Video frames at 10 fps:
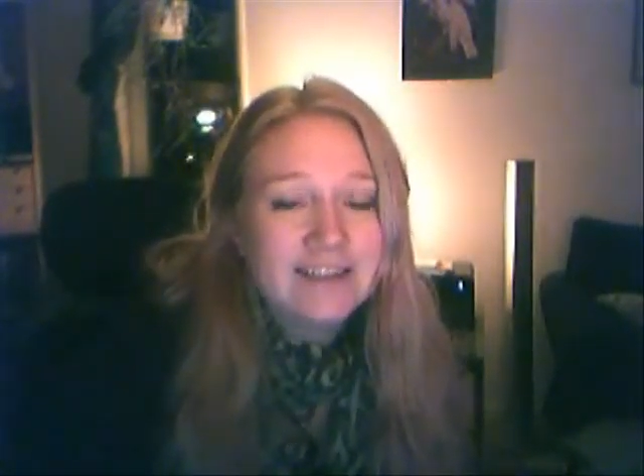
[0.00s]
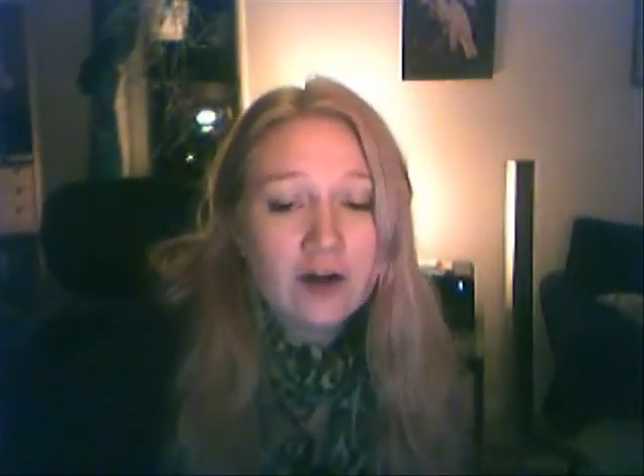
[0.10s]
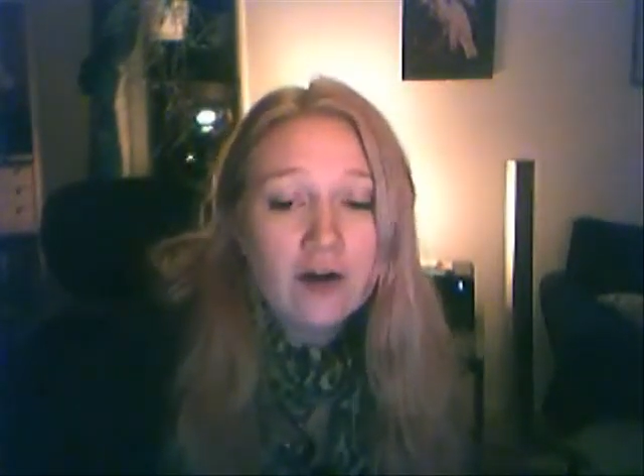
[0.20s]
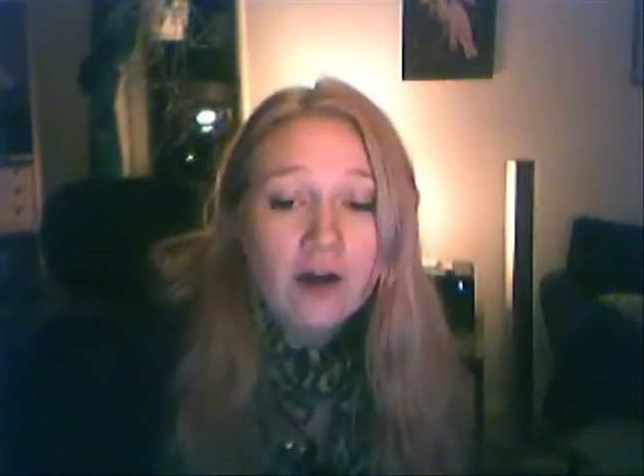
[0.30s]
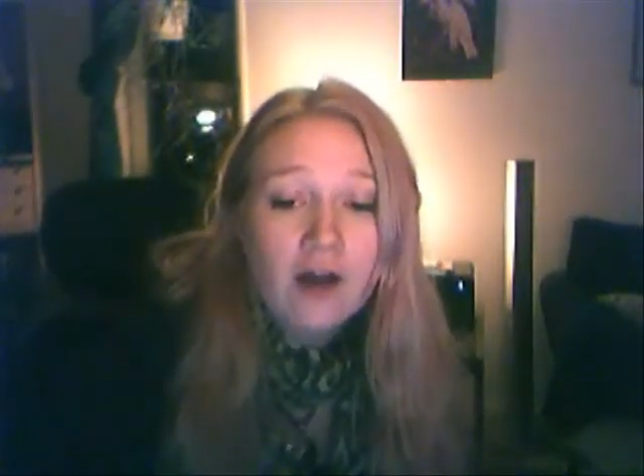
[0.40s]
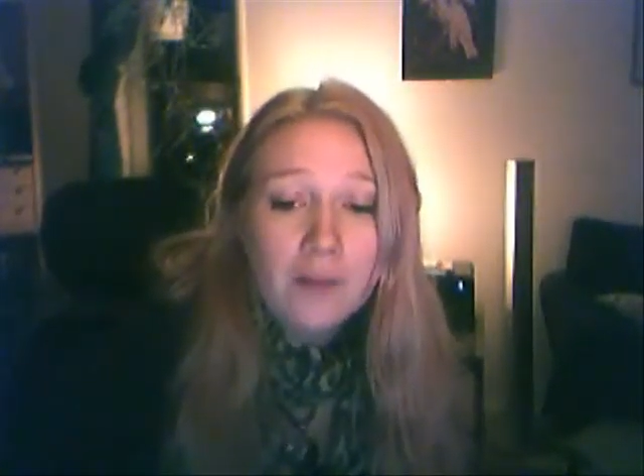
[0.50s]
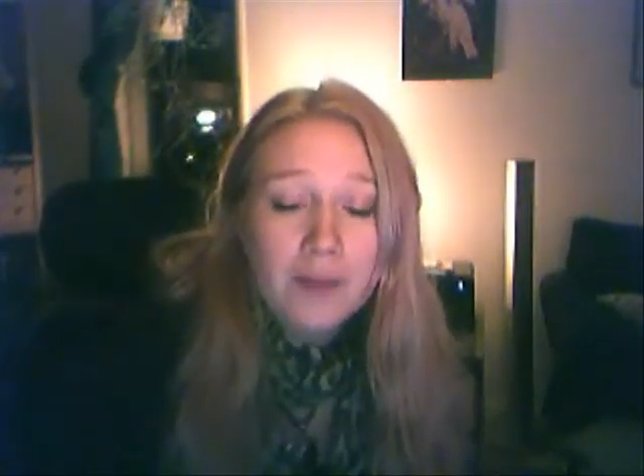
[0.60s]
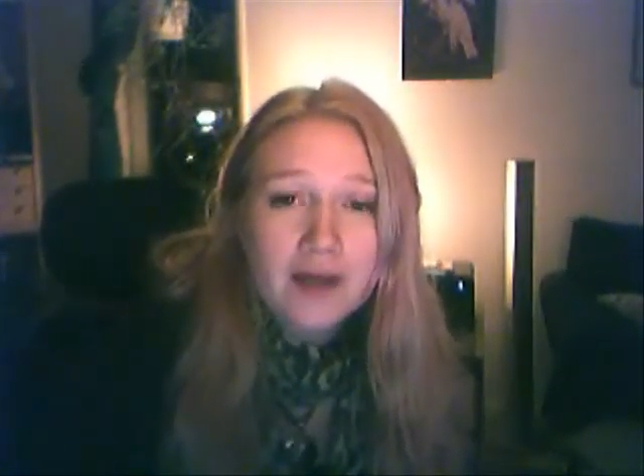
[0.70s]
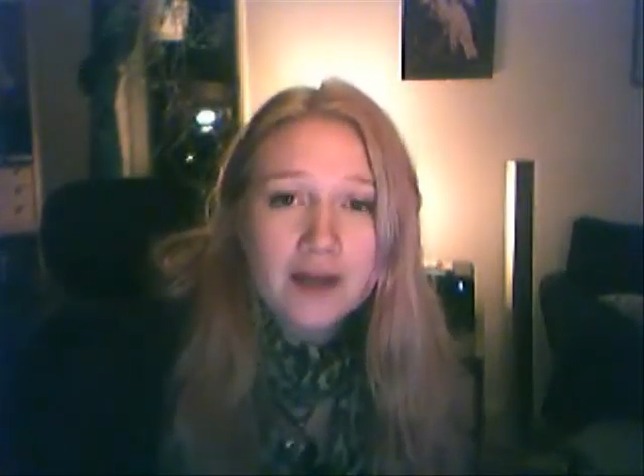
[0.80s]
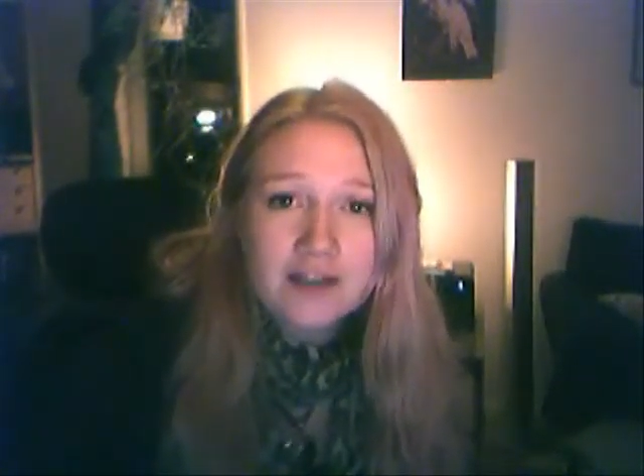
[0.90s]
So,
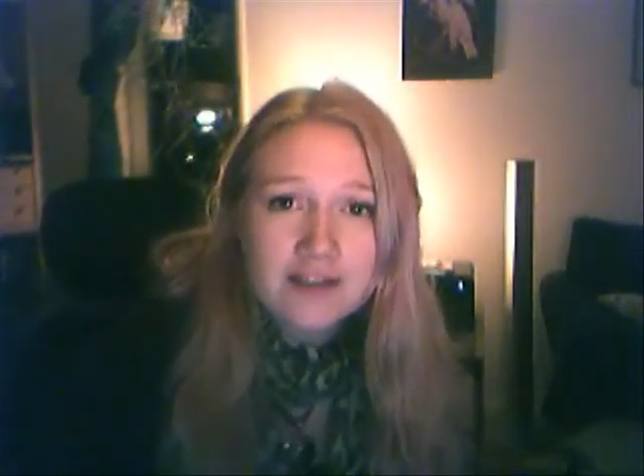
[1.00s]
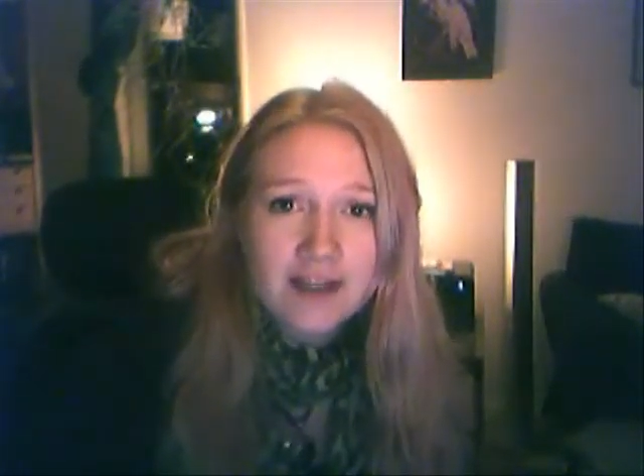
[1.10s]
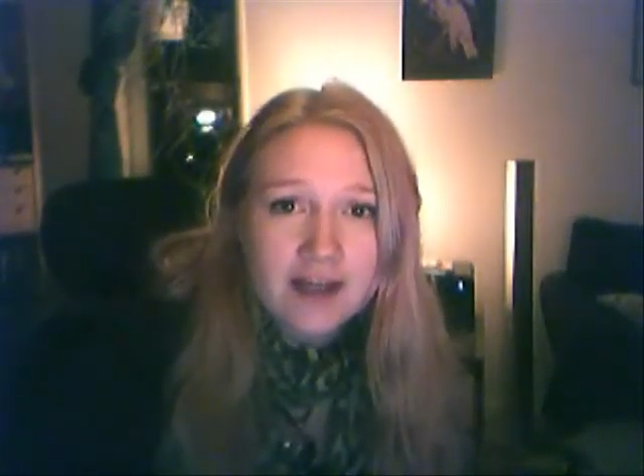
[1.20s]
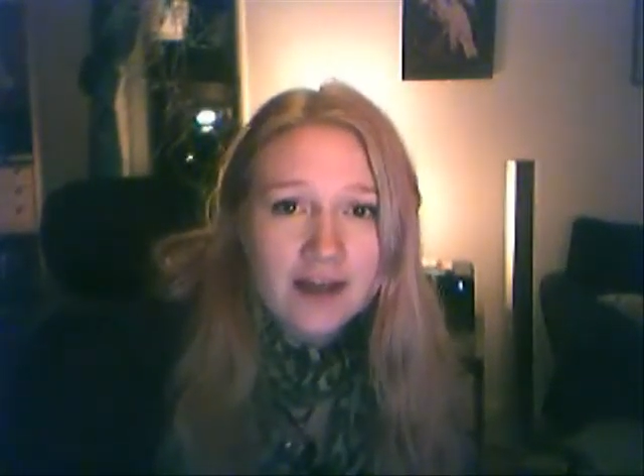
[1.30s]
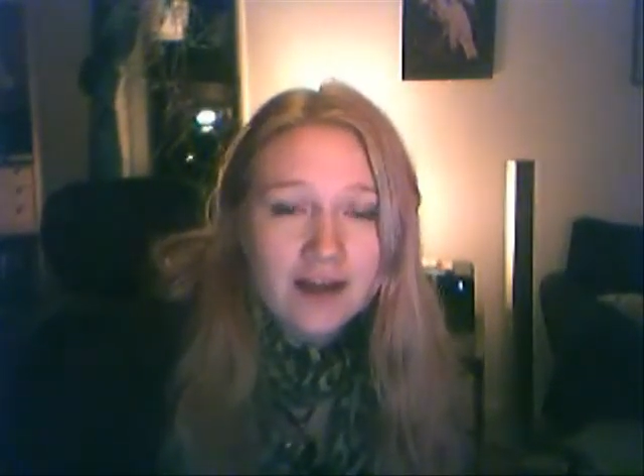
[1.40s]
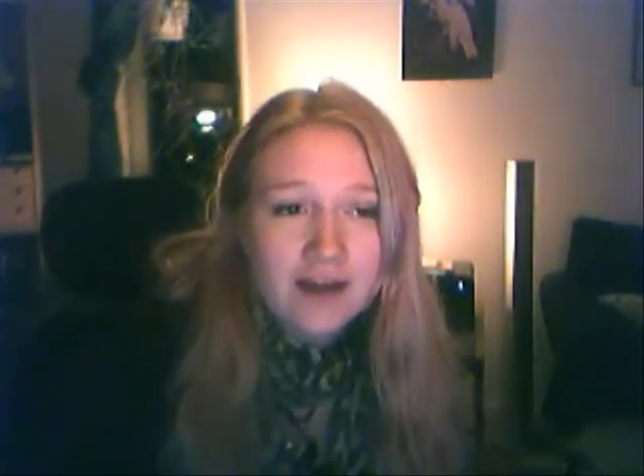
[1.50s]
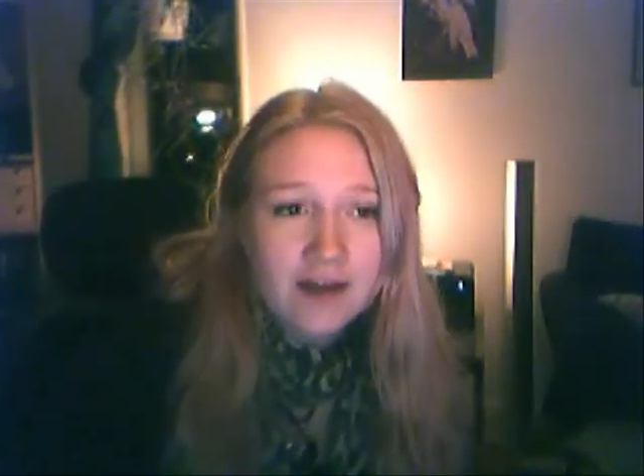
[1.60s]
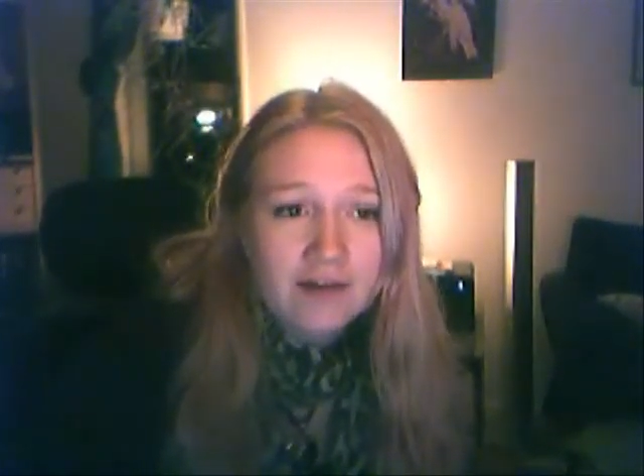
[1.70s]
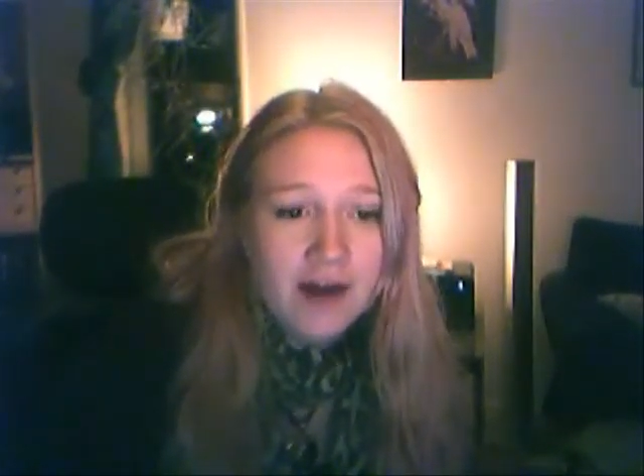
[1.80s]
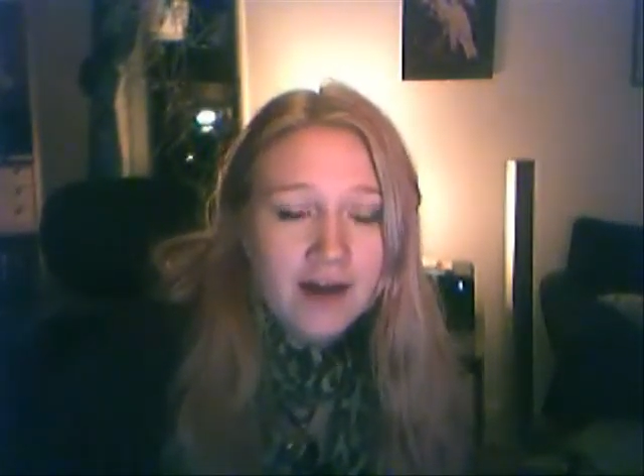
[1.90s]
because
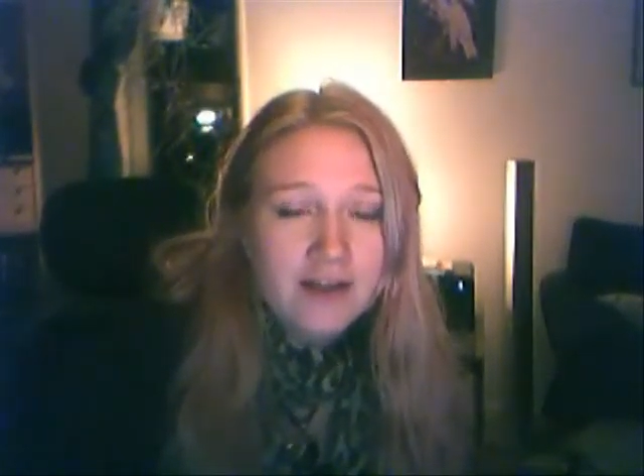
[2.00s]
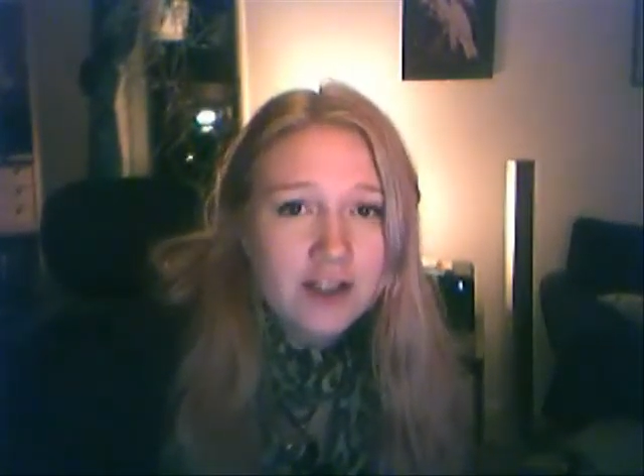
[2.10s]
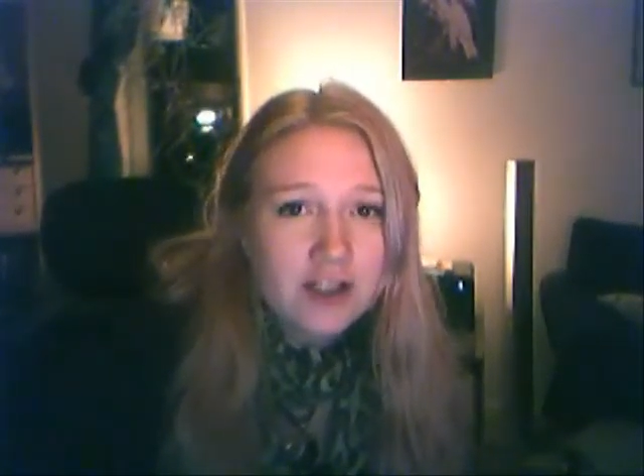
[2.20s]
I